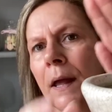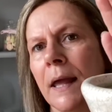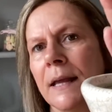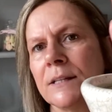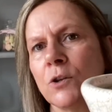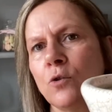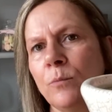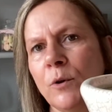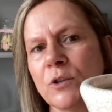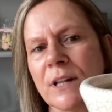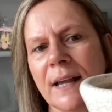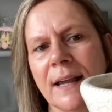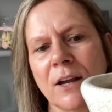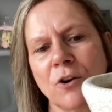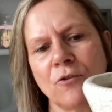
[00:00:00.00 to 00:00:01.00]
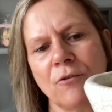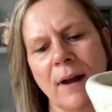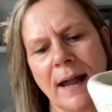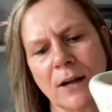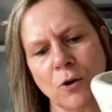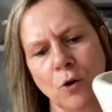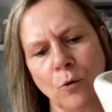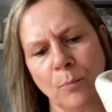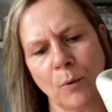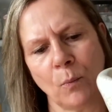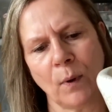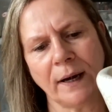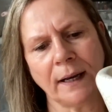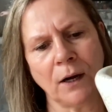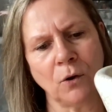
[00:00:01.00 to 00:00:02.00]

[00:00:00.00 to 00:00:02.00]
It's almost like crackle, but when I